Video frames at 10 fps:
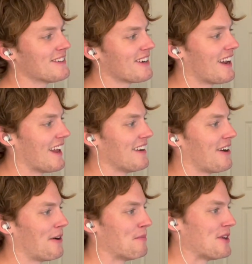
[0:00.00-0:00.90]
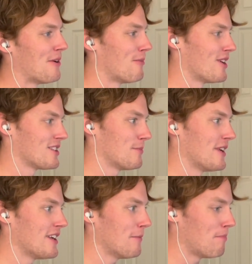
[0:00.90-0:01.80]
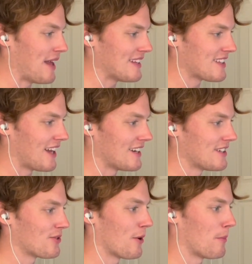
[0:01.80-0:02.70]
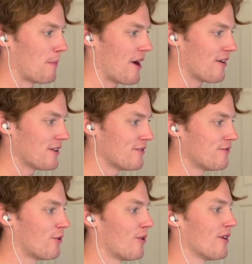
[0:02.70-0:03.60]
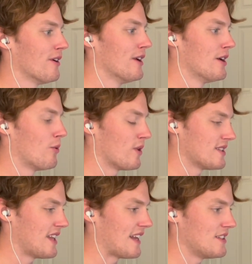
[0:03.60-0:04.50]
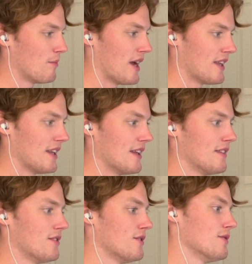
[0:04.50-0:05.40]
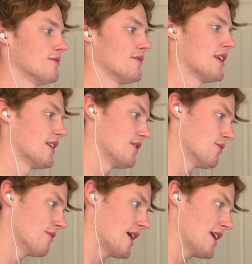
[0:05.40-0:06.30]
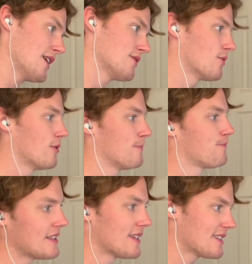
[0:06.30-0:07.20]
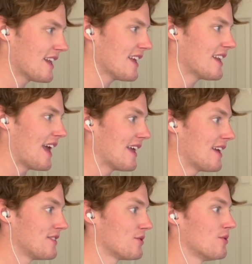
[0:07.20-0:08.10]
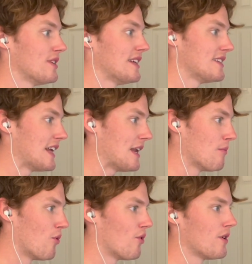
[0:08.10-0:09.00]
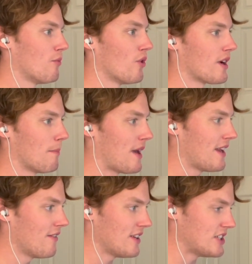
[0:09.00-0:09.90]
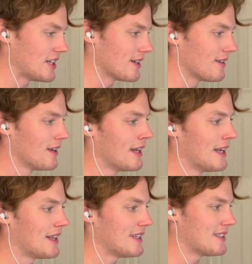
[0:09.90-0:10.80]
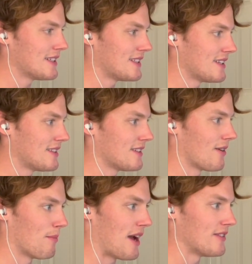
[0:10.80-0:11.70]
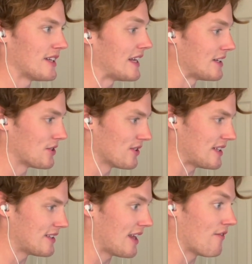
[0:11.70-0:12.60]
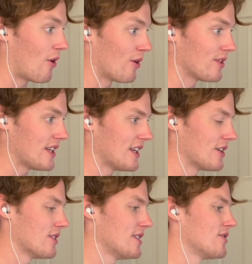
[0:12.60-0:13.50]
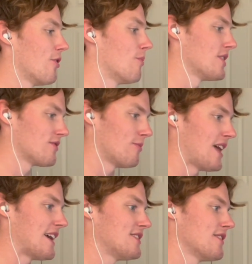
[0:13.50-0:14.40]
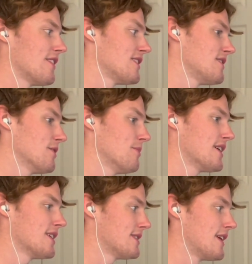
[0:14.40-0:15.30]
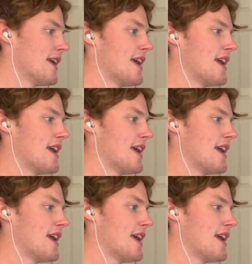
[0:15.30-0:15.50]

are not end all be all marks, but a good baseline to sort of prepare you for what stats you might need to get into AA school. Since getting into AA school is getting more and more competitive each year, these statistics are bound to increase. They've already increased so much from last year to this year because